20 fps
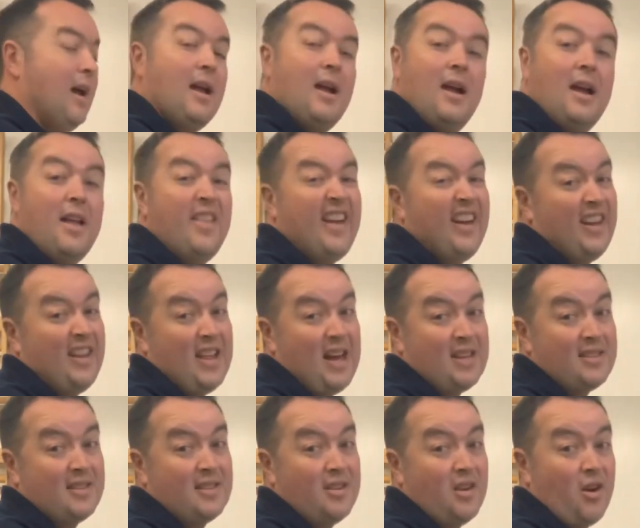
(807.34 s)
And then in
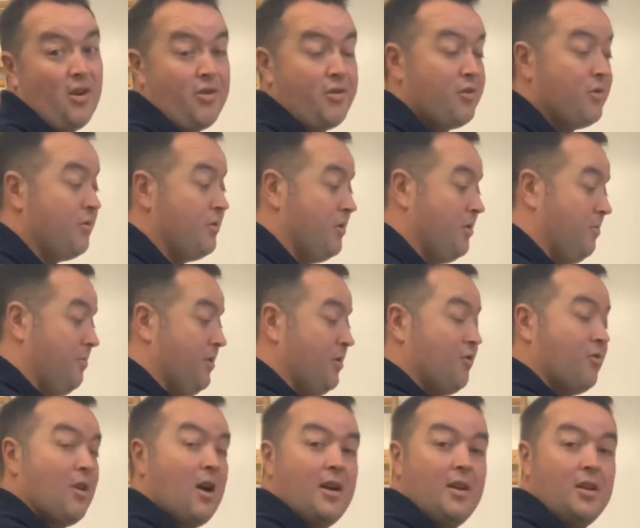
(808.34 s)
that scenario, you'd be
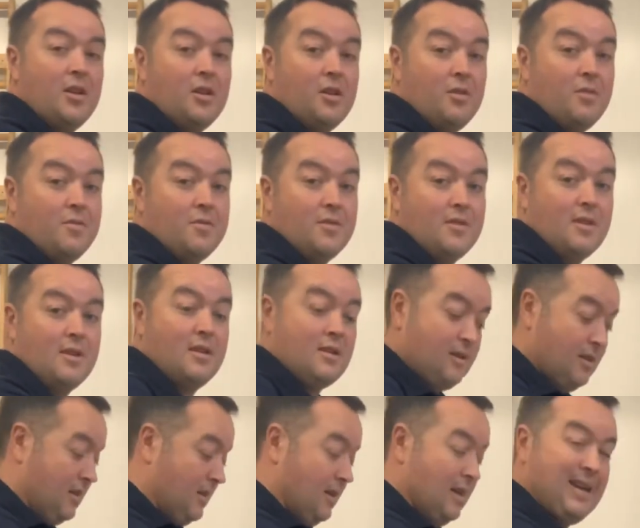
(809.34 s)
trying to use
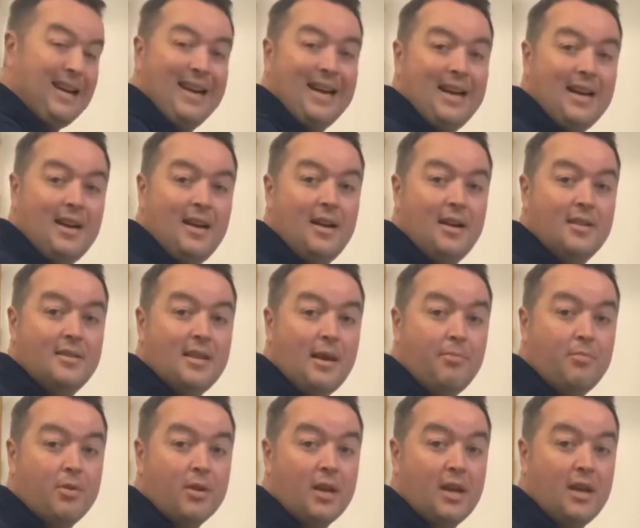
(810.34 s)
a
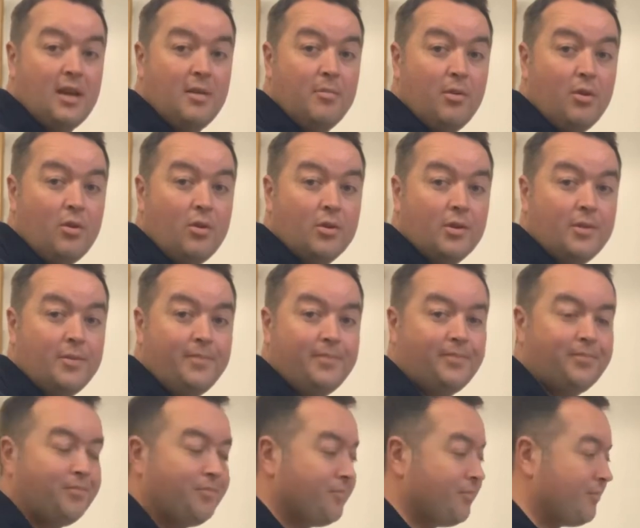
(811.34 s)
separate keyboard.
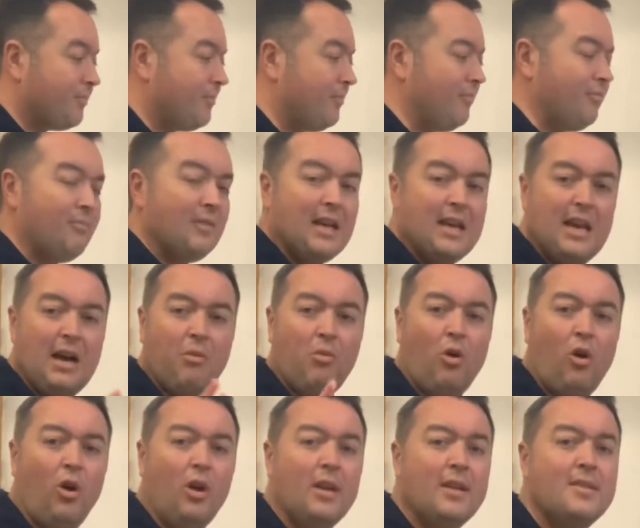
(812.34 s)
Now
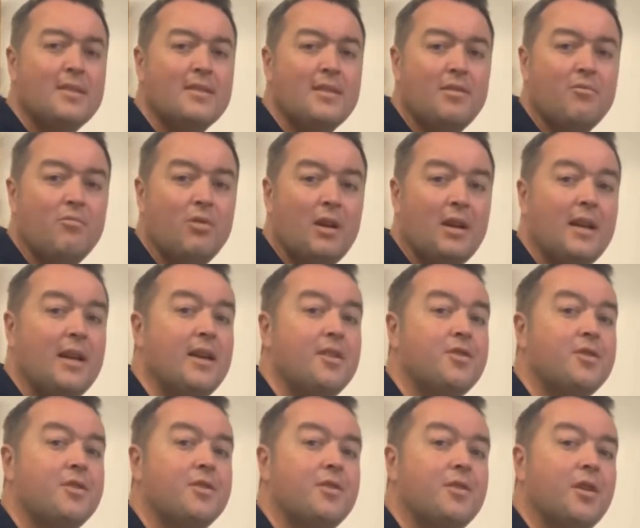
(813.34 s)
all this is in
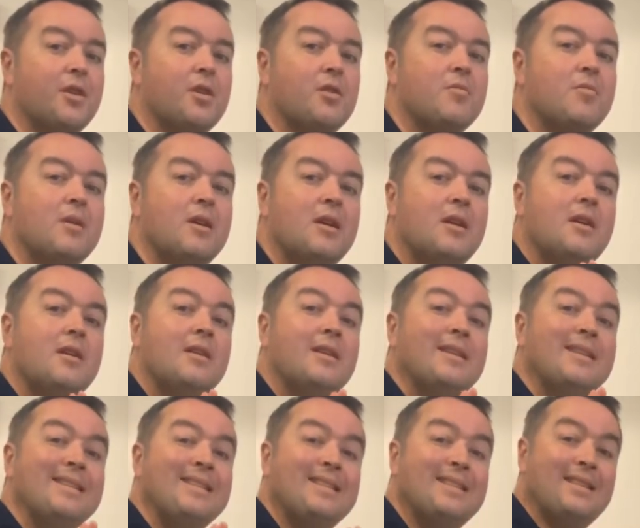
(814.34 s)
relation to
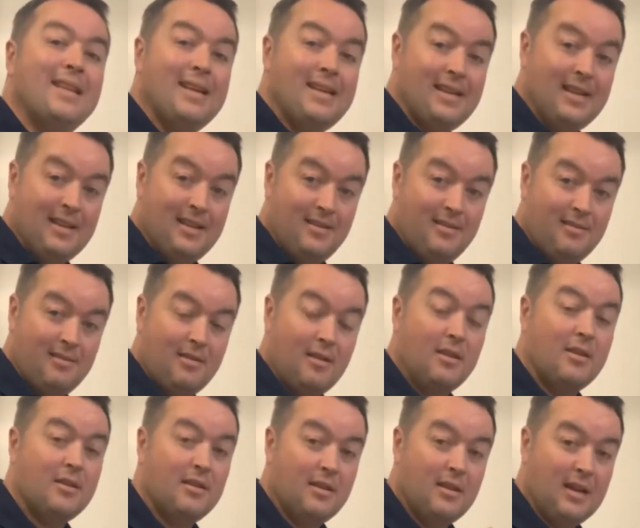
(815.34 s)
sitting
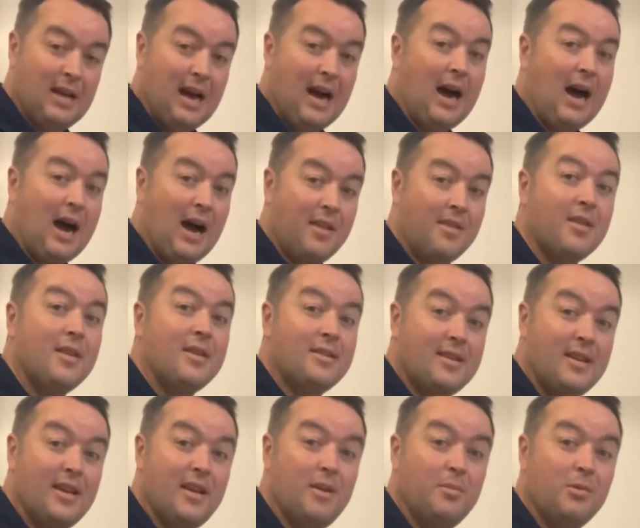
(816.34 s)
at the
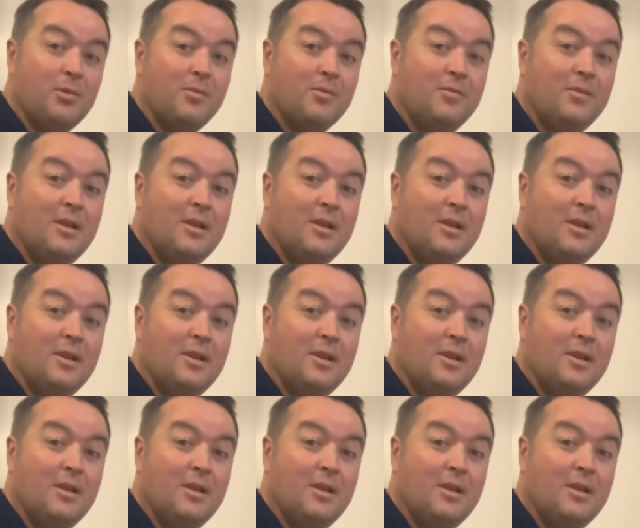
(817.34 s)
table.